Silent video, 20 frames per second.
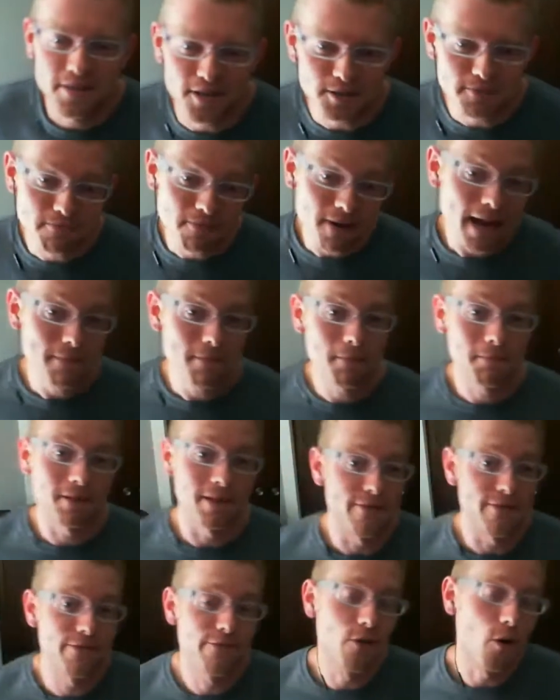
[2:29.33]
There's
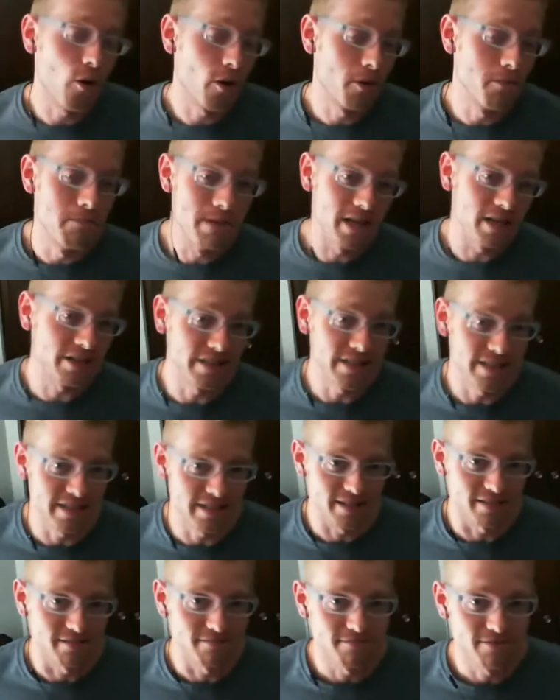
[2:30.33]
probably 4
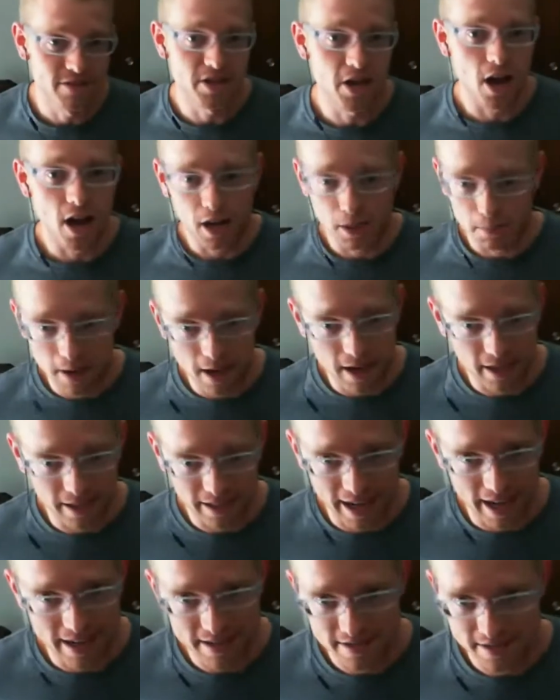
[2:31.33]
million dog
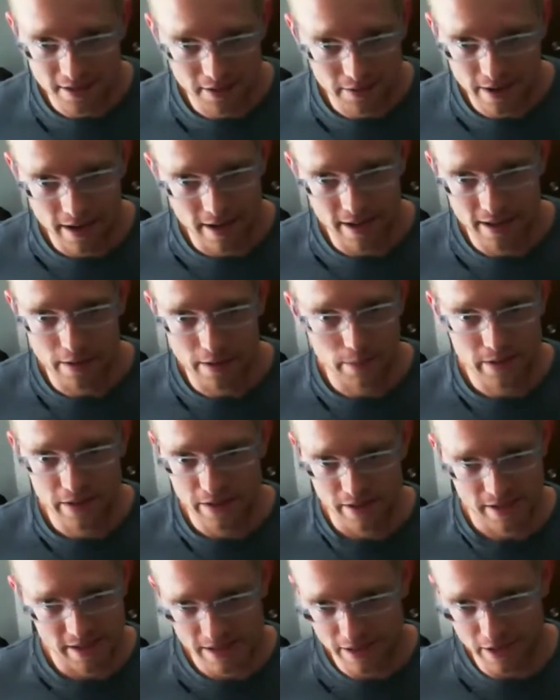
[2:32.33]
podcasts already that we
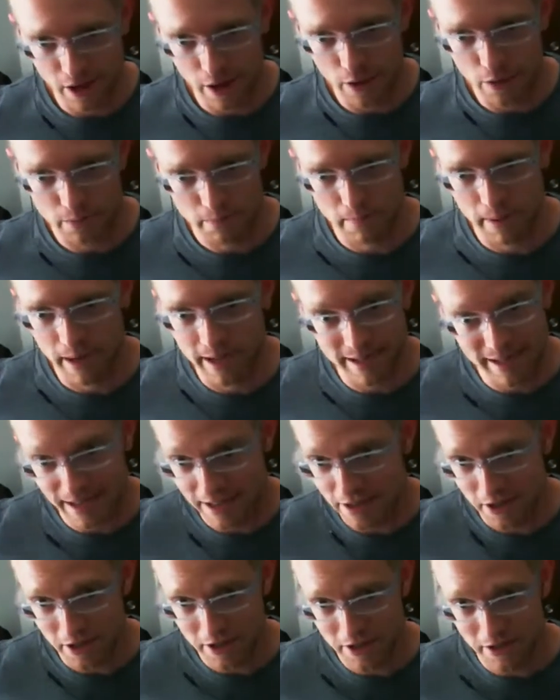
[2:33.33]
just don't pay
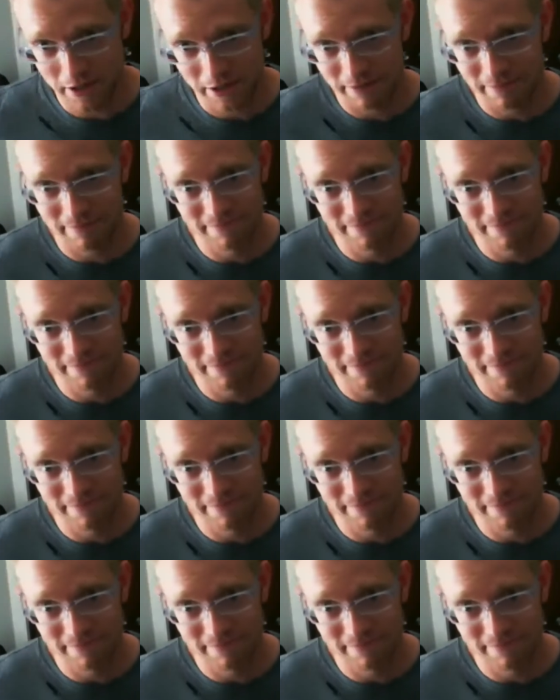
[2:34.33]
attention to.